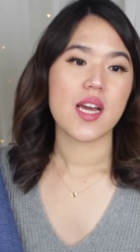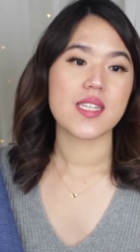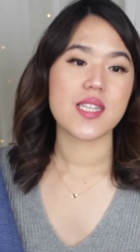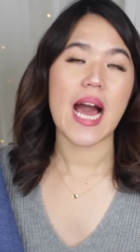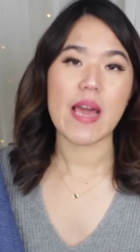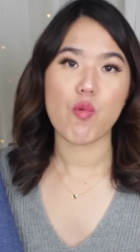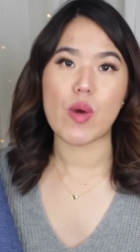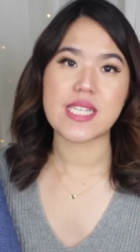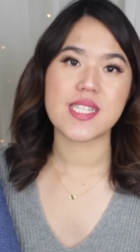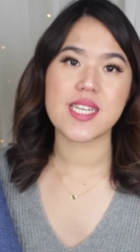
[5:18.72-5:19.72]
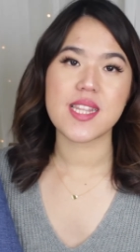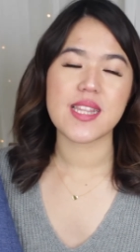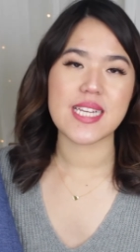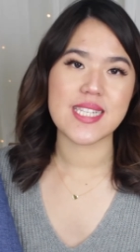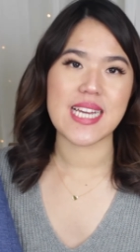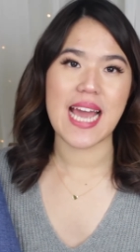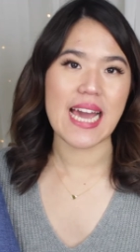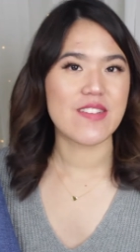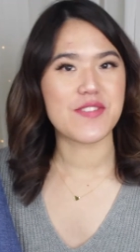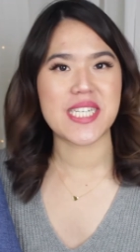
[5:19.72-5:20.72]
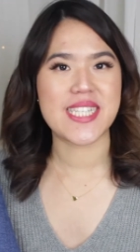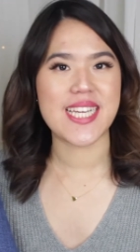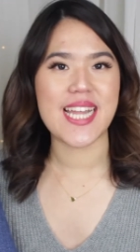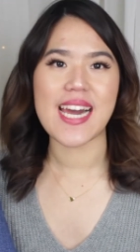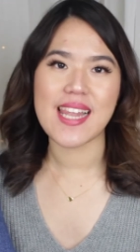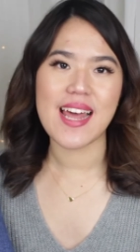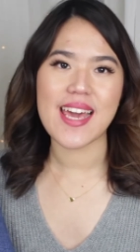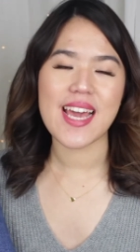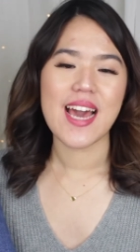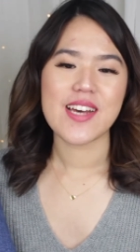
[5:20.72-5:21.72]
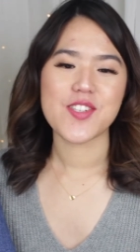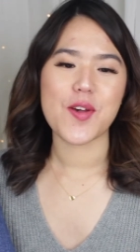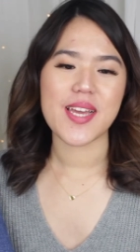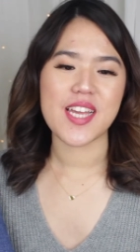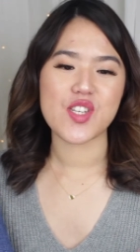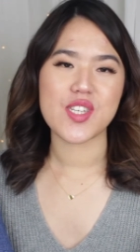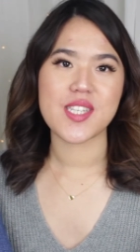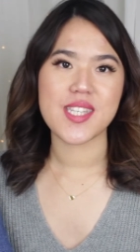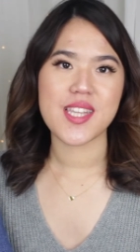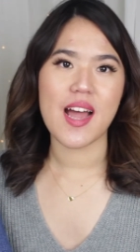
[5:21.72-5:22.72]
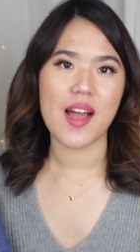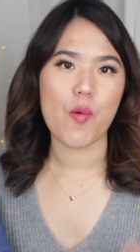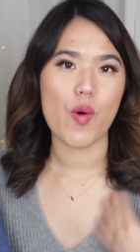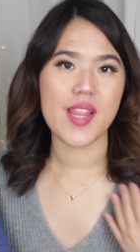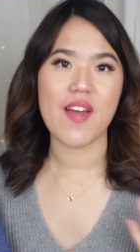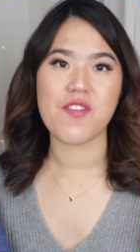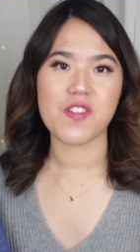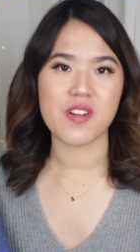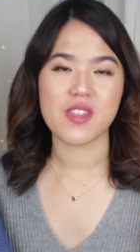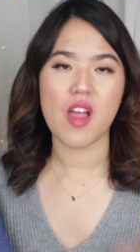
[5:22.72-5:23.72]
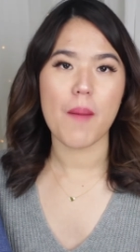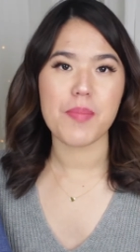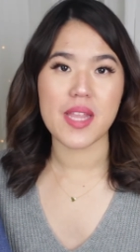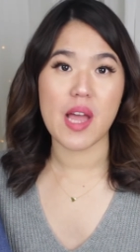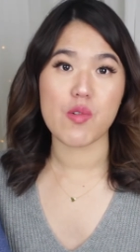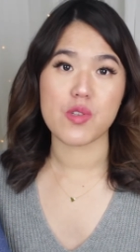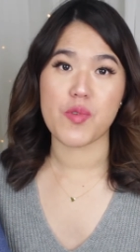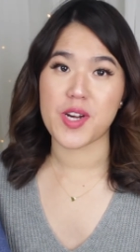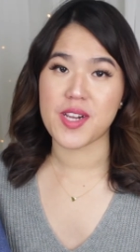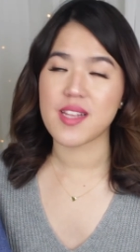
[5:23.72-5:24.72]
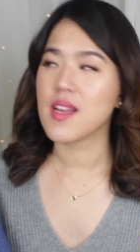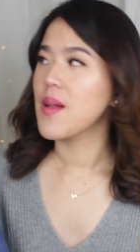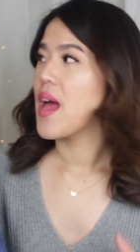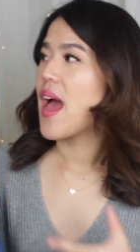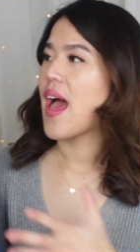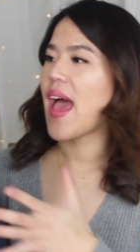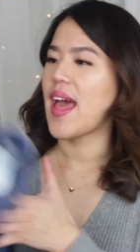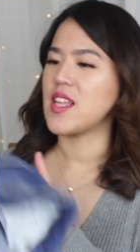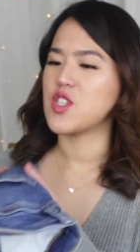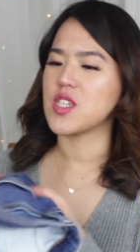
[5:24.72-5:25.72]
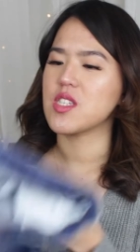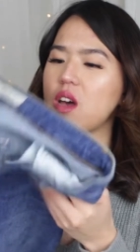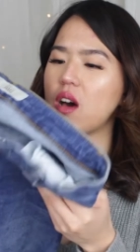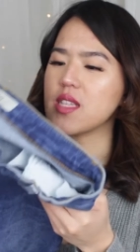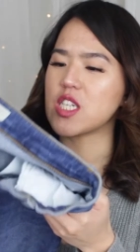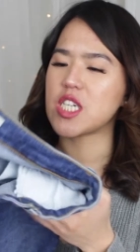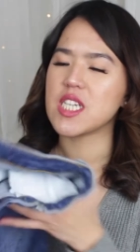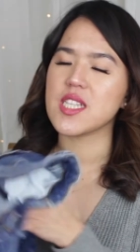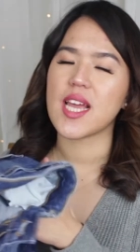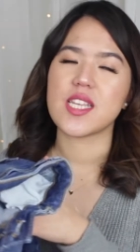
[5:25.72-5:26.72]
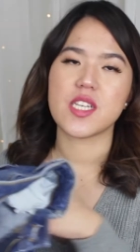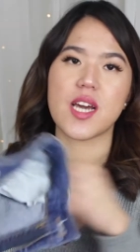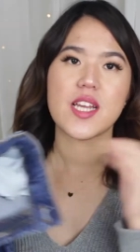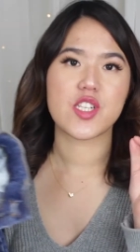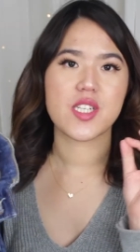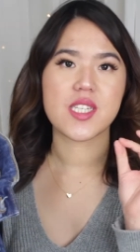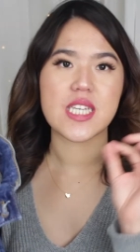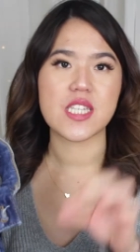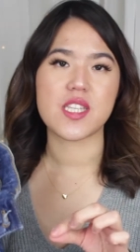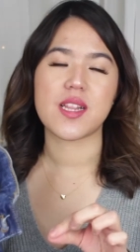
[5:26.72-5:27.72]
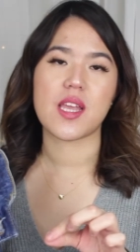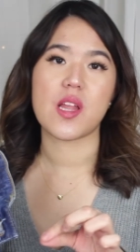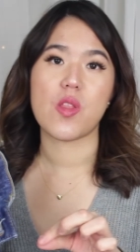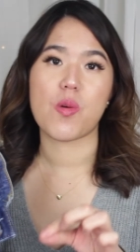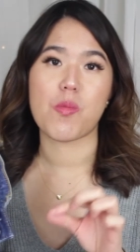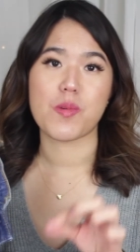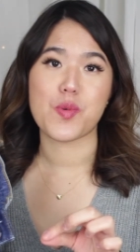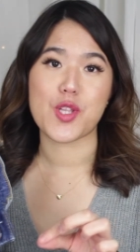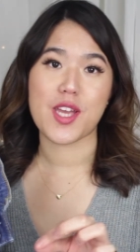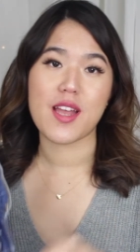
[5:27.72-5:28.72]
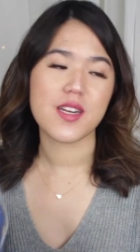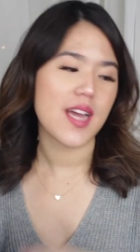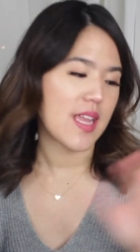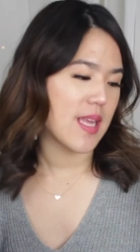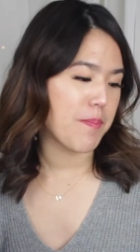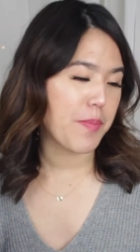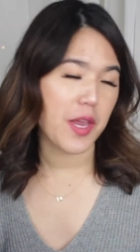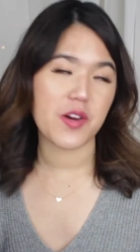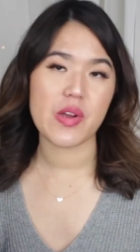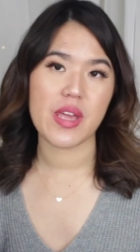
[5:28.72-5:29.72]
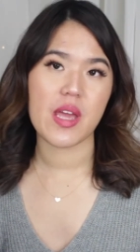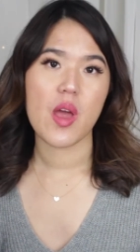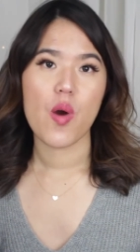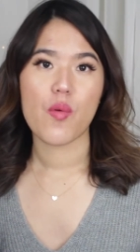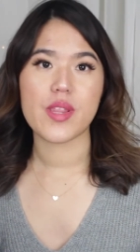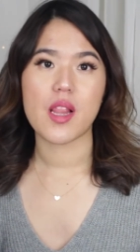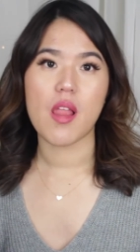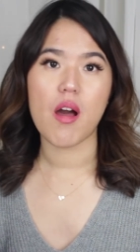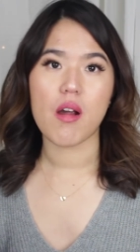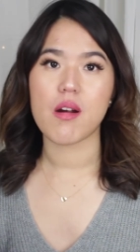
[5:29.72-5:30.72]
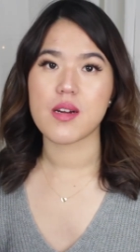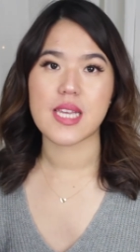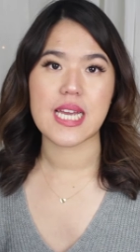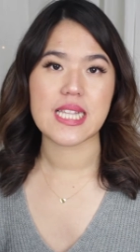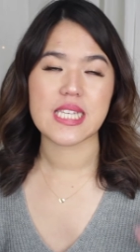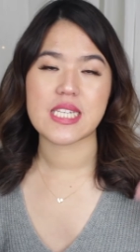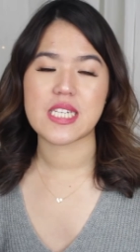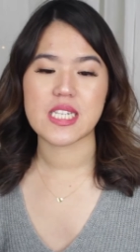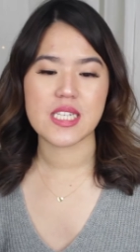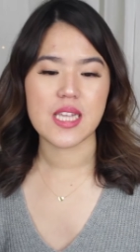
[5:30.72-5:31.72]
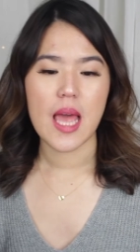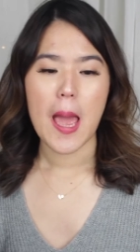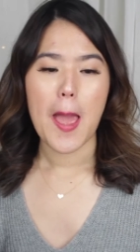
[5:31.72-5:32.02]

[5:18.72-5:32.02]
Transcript: it's high-waisted. That's the kind of jeans that I like, so I can just tuck whatever top that I was wearing and just on the jean, and I just instantly look more put together, and then pairing with a long cardigan is just